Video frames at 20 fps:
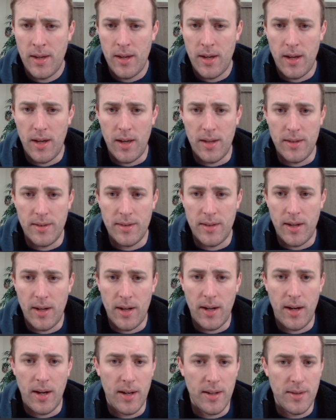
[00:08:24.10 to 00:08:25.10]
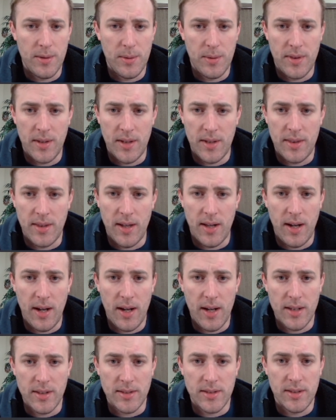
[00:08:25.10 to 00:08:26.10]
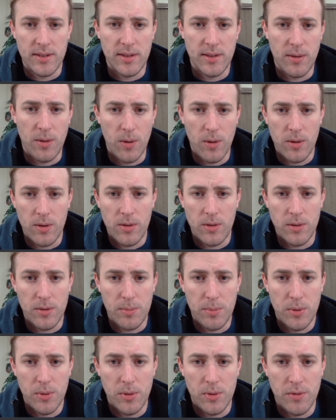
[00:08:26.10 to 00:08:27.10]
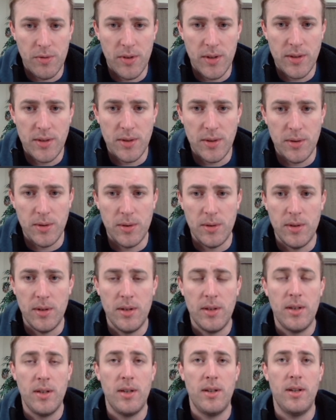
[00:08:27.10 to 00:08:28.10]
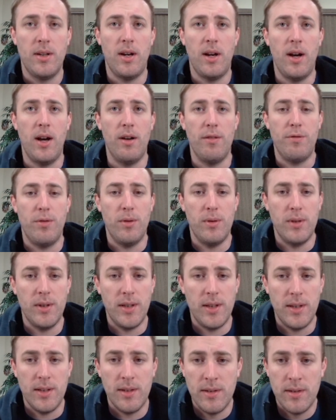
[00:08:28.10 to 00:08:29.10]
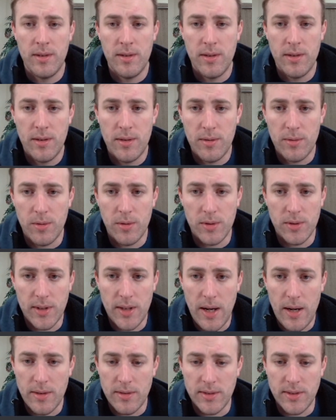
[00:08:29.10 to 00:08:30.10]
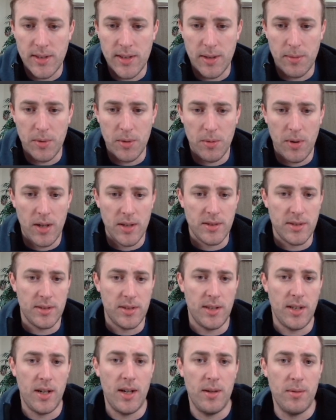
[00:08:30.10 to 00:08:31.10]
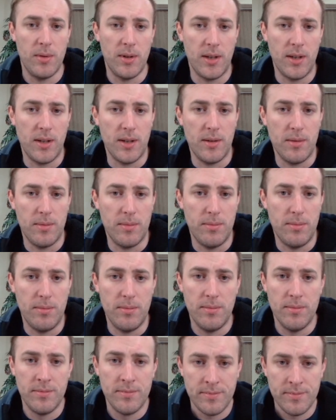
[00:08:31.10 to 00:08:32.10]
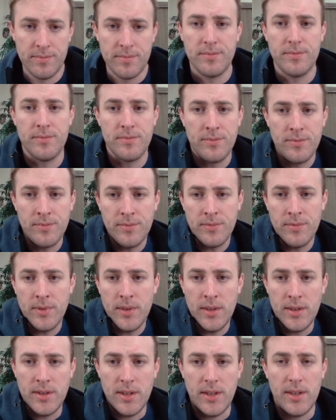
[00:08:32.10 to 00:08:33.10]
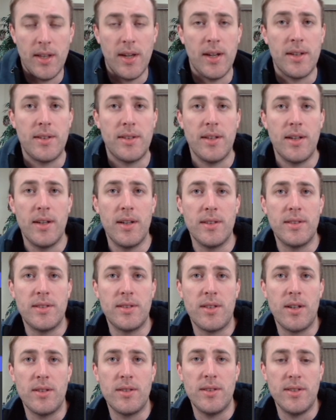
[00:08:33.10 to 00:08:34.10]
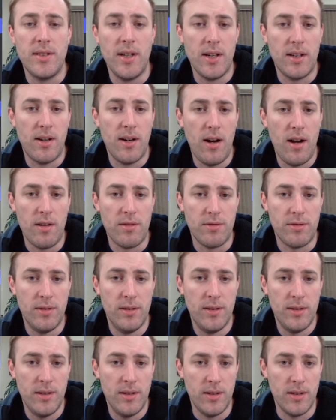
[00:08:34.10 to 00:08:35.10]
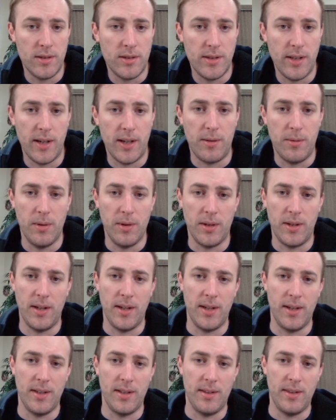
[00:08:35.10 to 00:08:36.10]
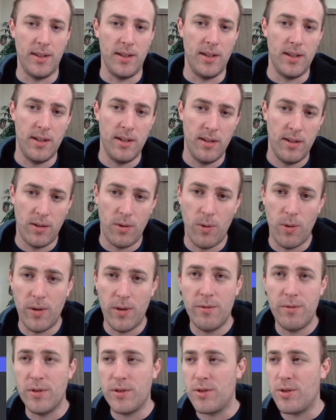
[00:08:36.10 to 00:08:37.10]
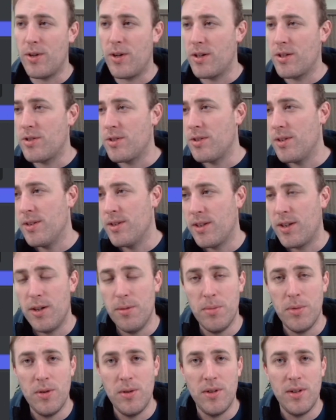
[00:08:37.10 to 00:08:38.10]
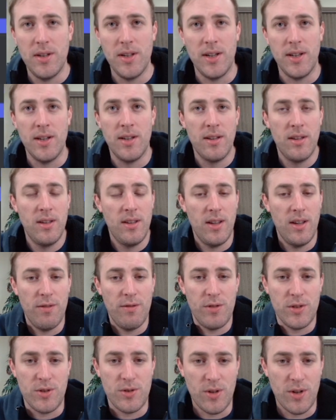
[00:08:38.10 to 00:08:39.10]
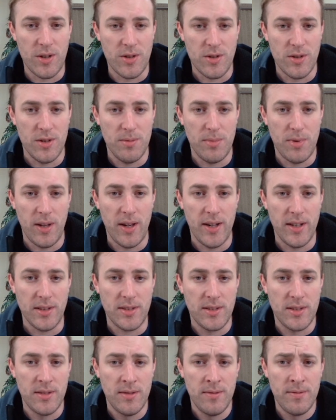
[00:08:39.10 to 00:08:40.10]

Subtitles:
And I do think that as Oracle Pool v2 fully rolls out in sigmaverse, we're going to see that start to take off. Looks like we're getting the core infrastructure and the community infrastructure in place.